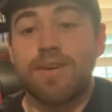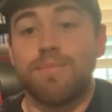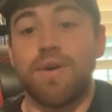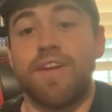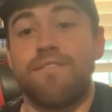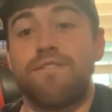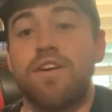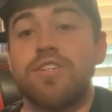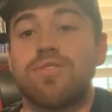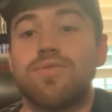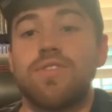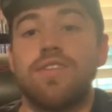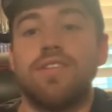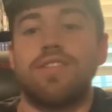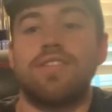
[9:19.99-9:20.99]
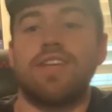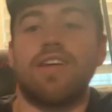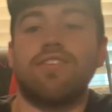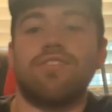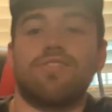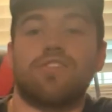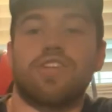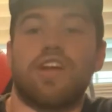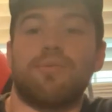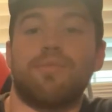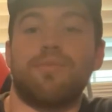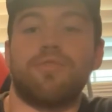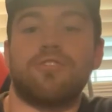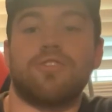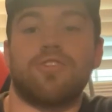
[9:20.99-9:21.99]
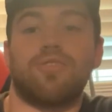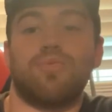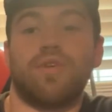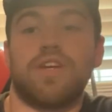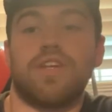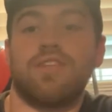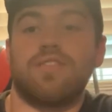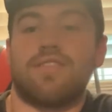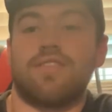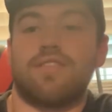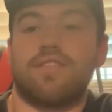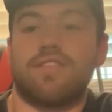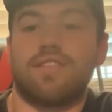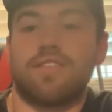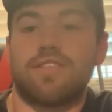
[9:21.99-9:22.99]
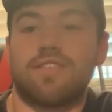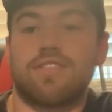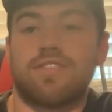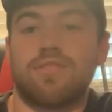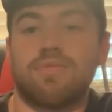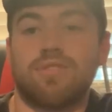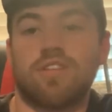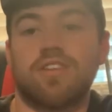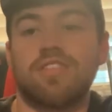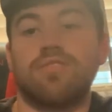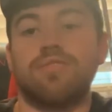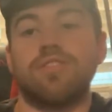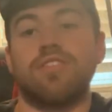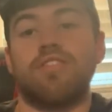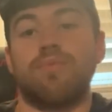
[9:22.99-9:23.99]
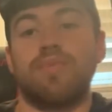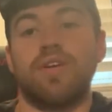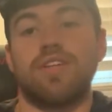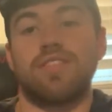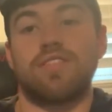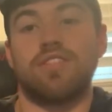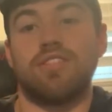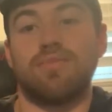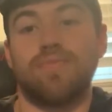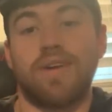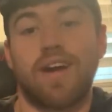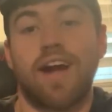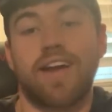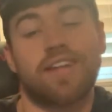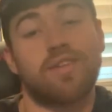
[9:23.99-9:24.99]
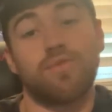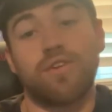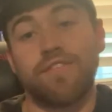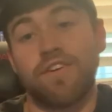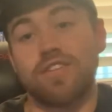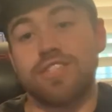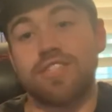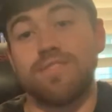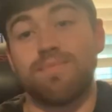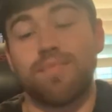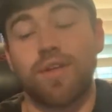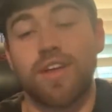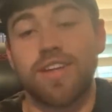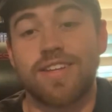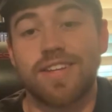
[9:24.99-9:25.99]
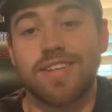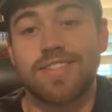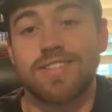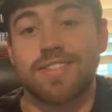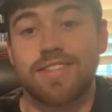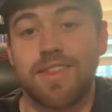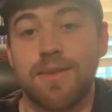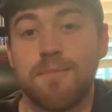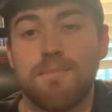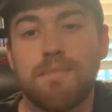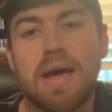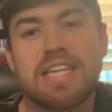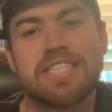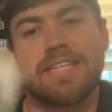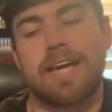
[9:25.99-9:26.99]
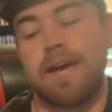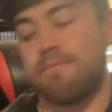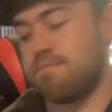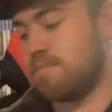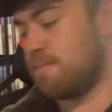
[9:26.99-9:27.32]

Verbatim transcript: But the first one, Silent Hill Shattered Memories on the Wii, was also released on PS2, but I got the Wii version, played this, amazing game